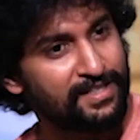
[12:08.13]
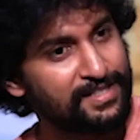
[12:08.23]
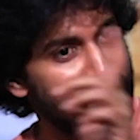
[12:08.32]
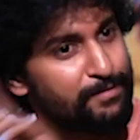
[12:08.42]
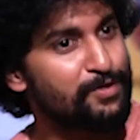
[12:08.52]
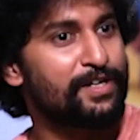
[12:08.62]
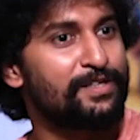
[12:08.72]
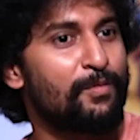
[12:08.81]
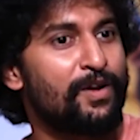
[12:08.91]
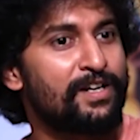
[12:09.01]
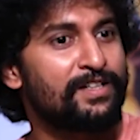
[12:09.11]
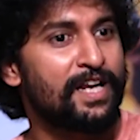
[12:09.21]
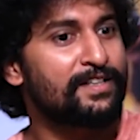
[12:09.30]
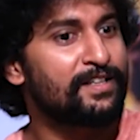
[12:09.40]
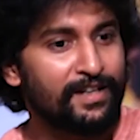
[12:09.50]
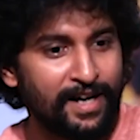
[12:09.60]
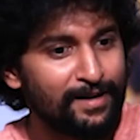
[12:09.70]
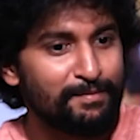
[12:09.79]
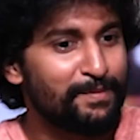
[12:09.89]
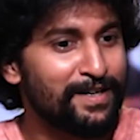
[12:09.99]
the same shot in the monitor, then I'll think it
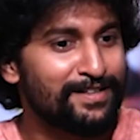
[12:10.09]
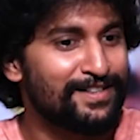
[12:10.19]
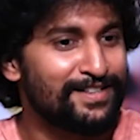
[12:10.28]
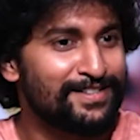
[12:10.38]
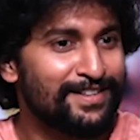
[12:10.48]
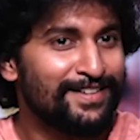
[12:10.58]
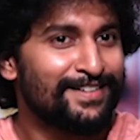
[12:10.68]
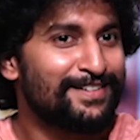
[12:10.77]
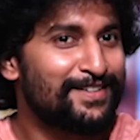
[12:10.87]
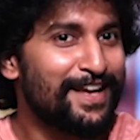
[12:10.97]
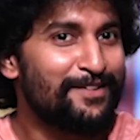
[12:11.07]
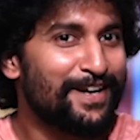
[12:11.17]
can't be better than this. Take